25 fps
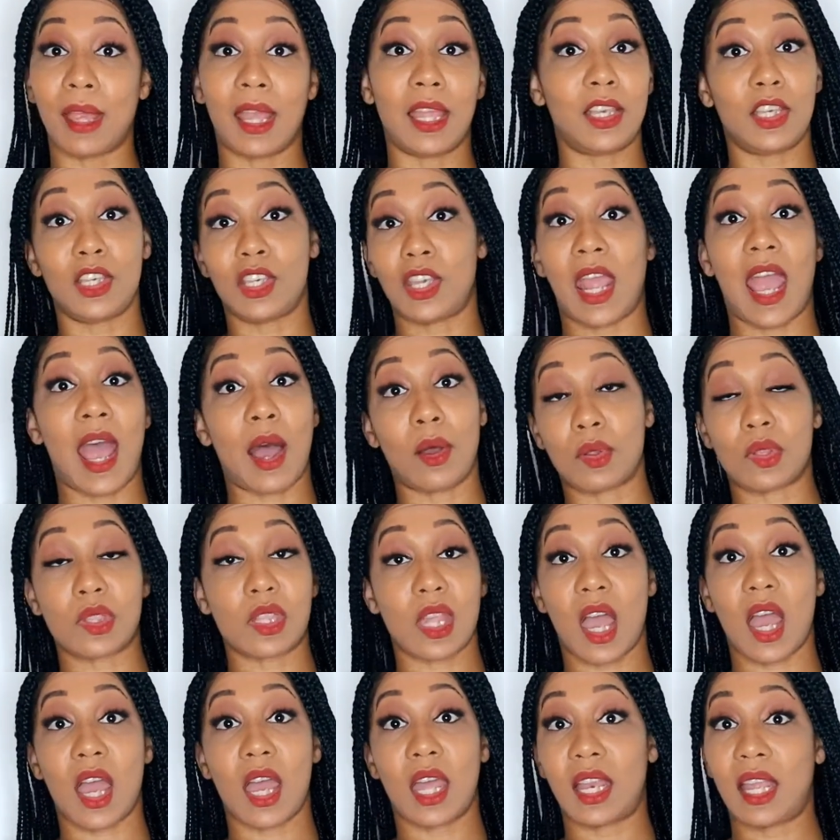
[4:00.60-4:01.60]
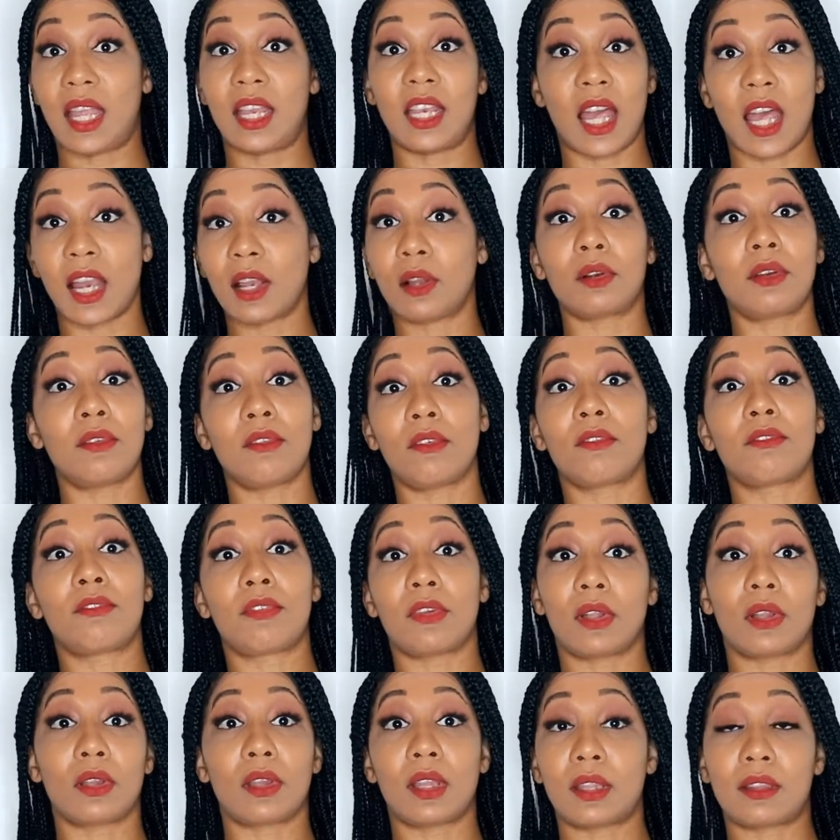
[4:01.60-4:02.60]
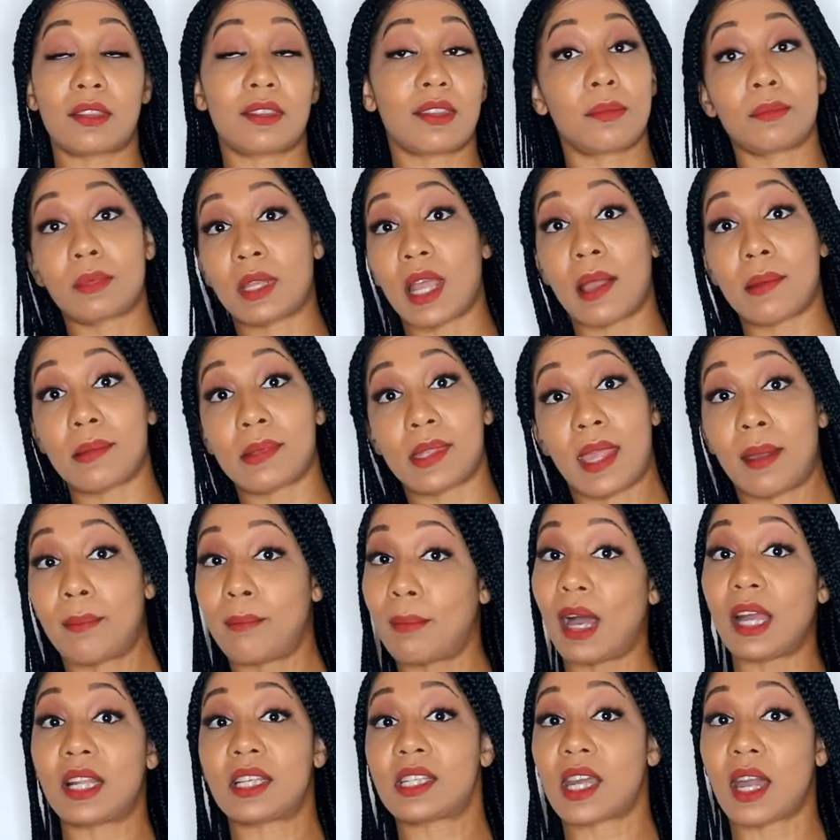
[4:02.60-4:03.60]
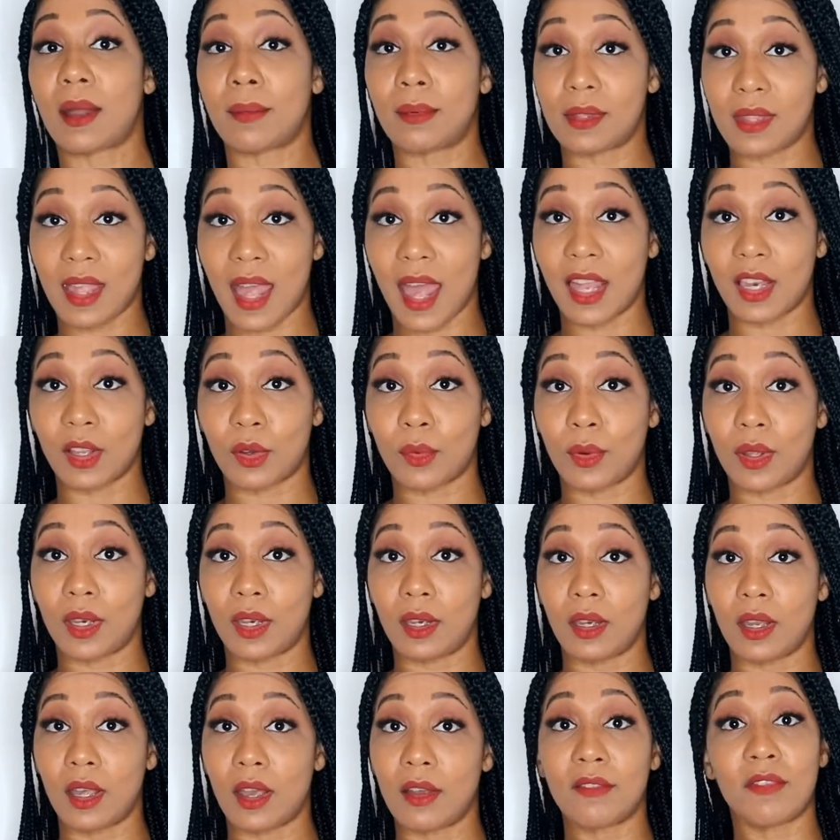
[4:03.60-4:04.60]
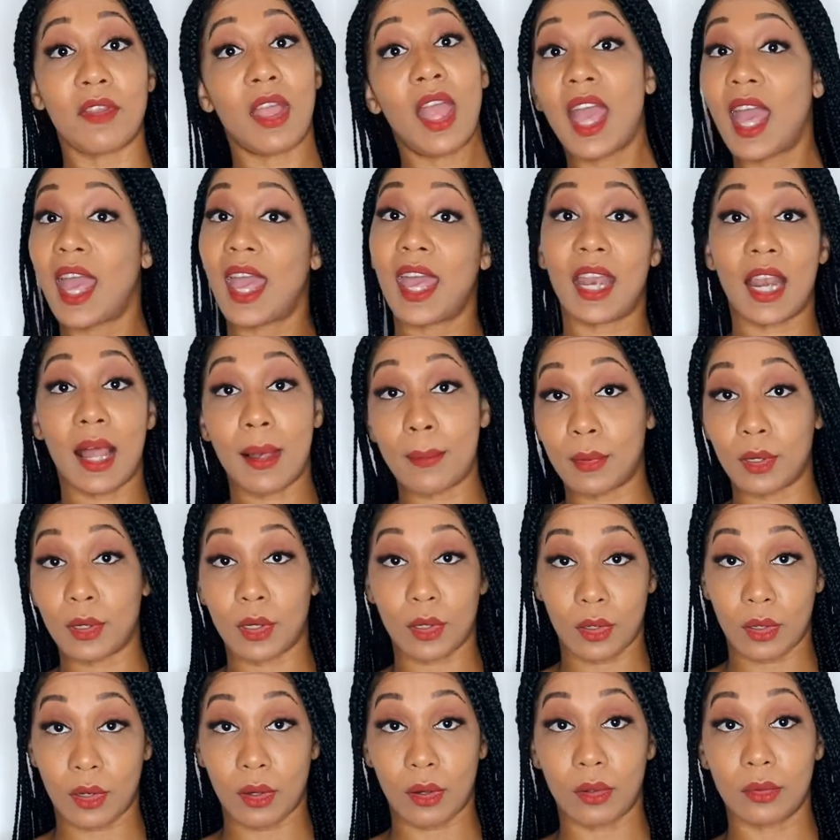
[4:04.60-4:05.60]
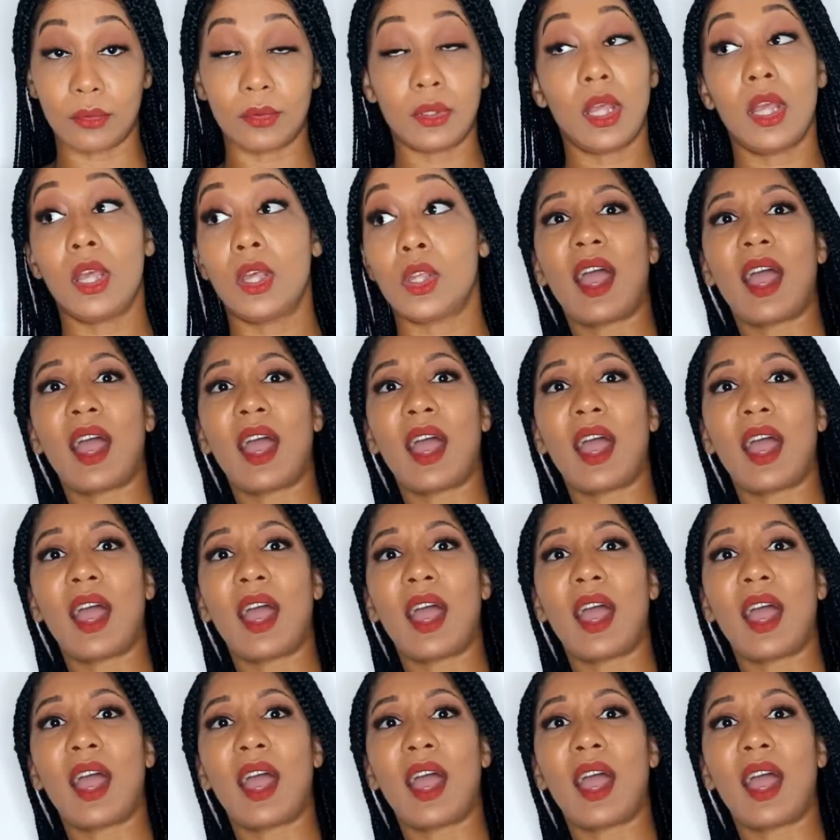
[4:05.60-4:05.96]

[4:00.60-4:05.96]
and outside, and I don't even feel sometimes that my job is adequate enough, and I'm an adult.